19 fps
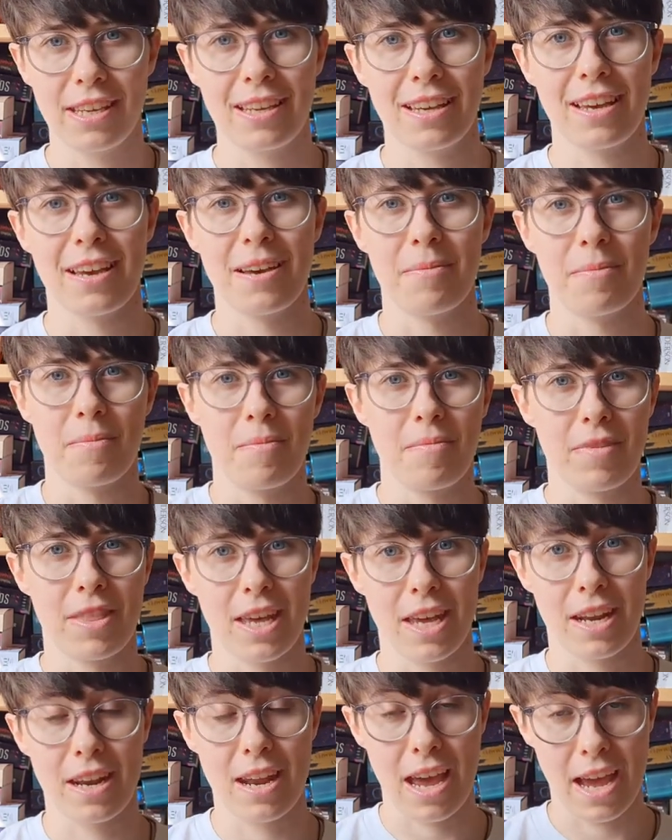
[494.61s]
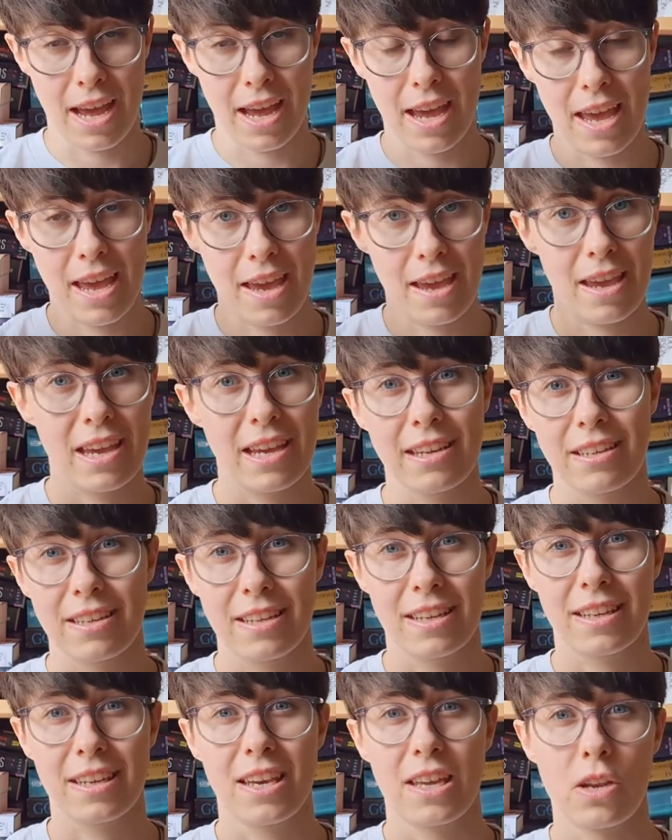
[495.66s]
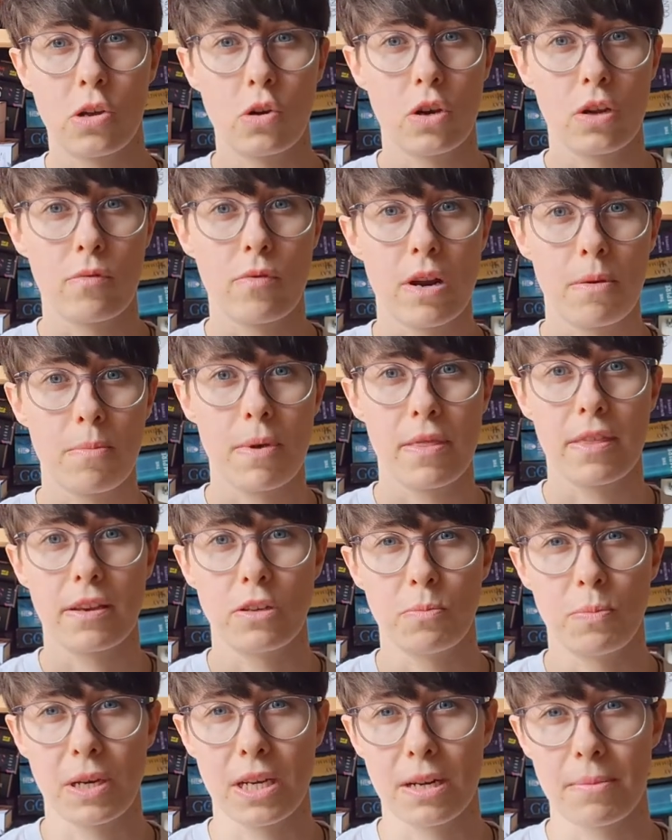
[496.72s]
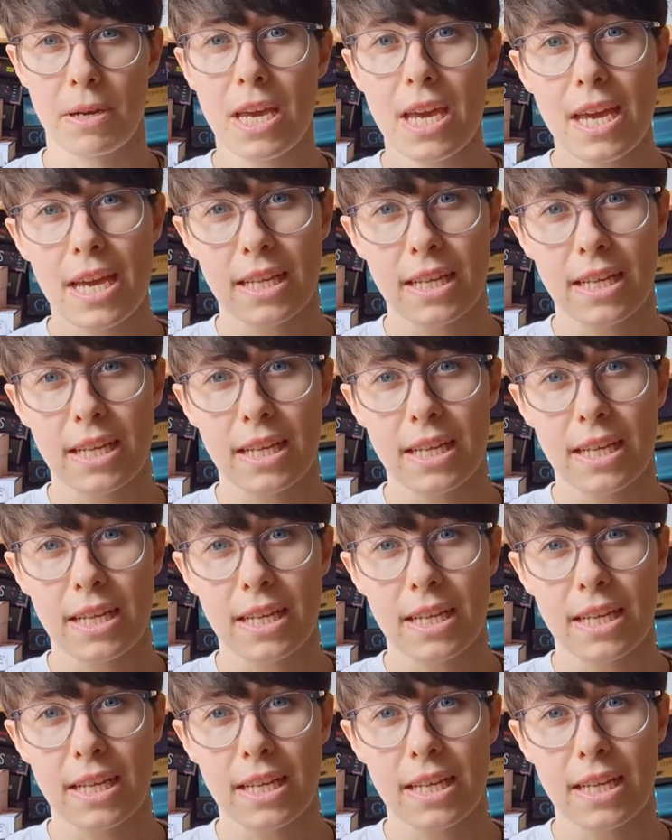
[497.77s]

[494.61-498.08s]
then I can only recommend that you pick it up.